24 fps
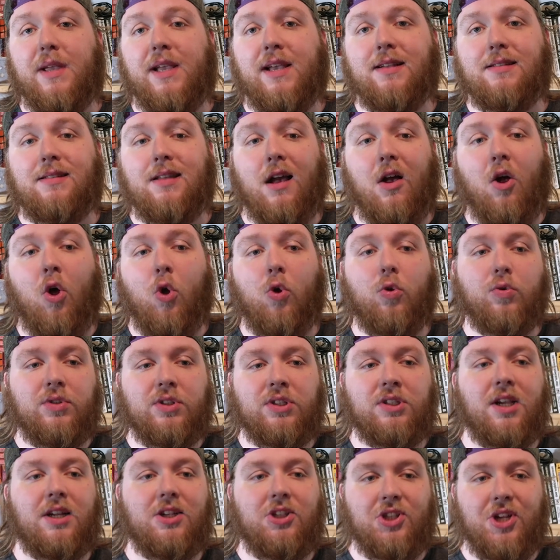because it holds
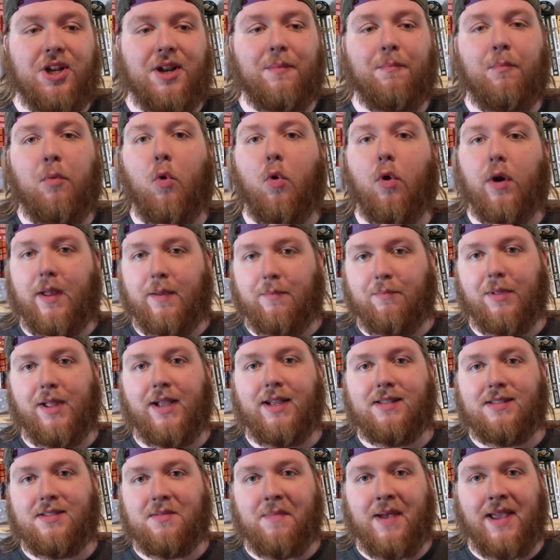such an important
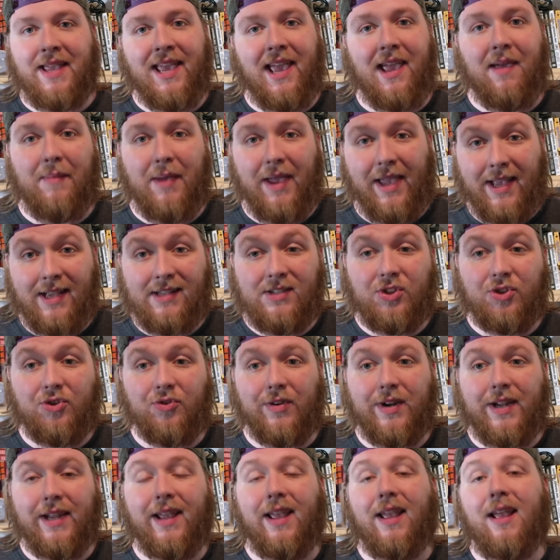place in my gaming
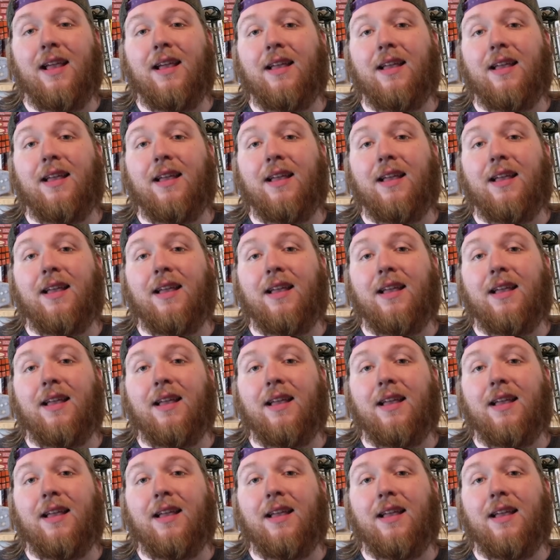history.